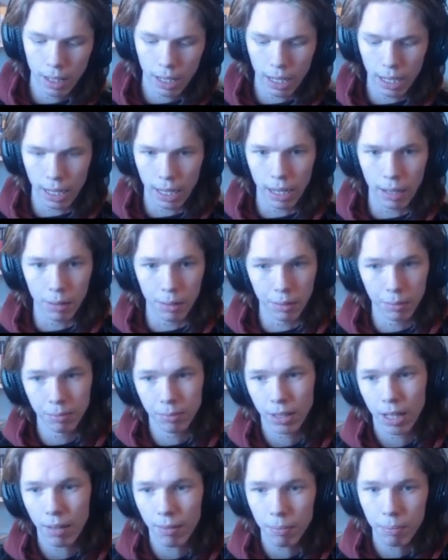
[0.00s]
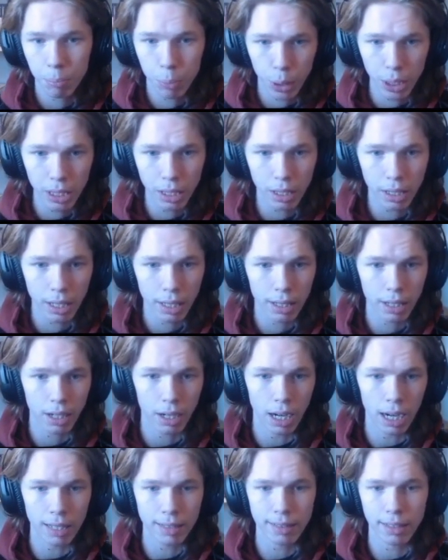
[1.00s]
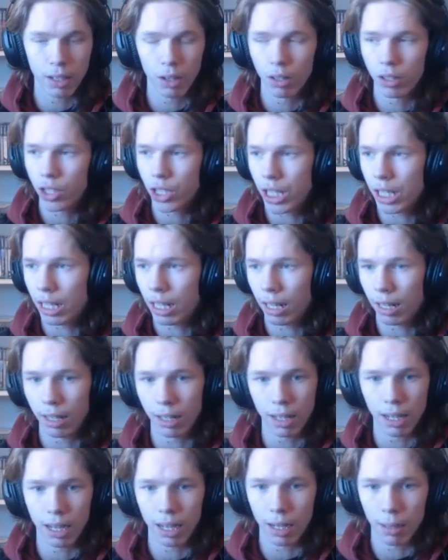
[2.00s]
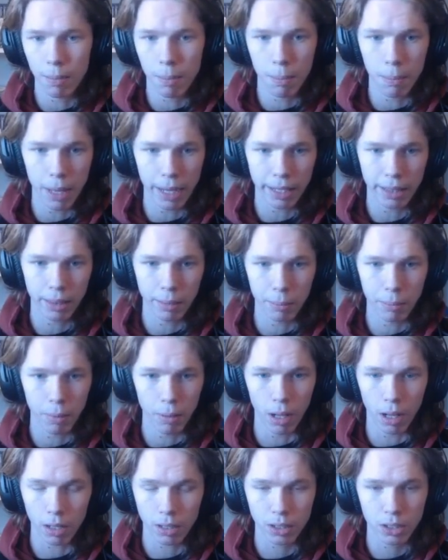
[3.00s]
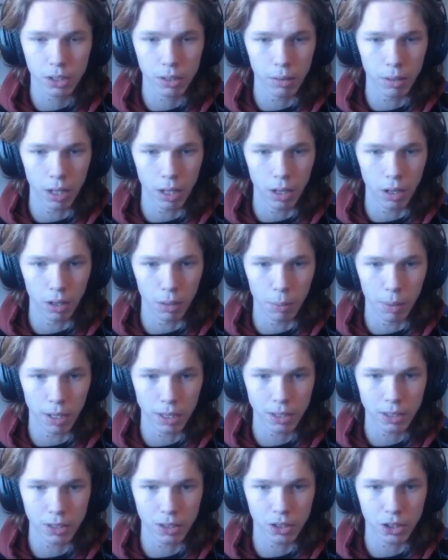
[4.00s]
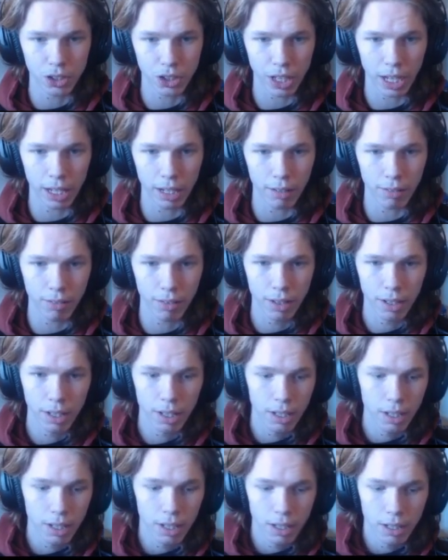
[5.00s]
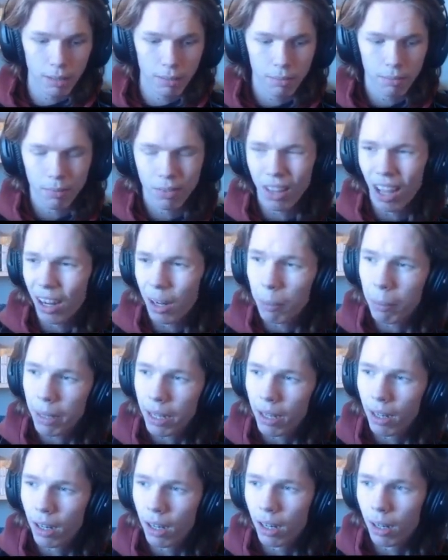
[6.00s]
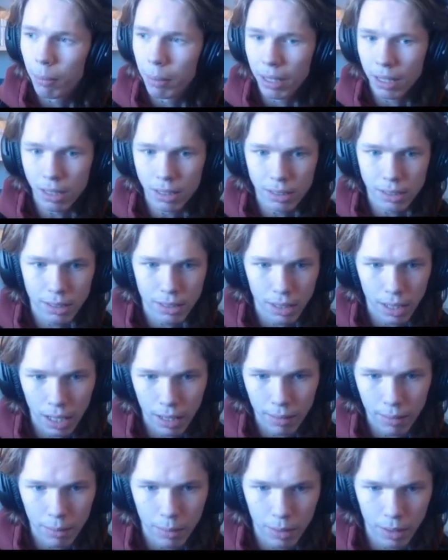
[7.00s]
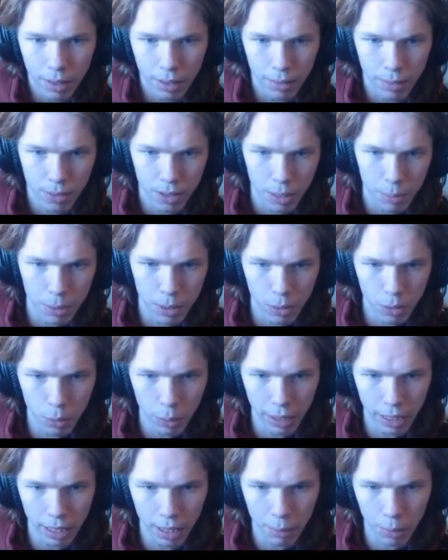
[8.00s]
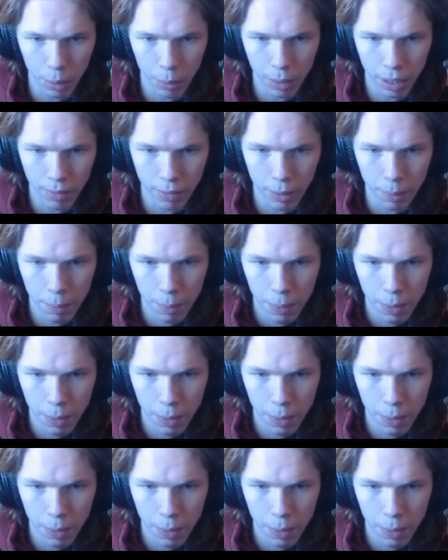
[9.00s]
I got pretty lucky there, as the RNG can make the boxes just kind of not appear because the CPUs will get them or whatever.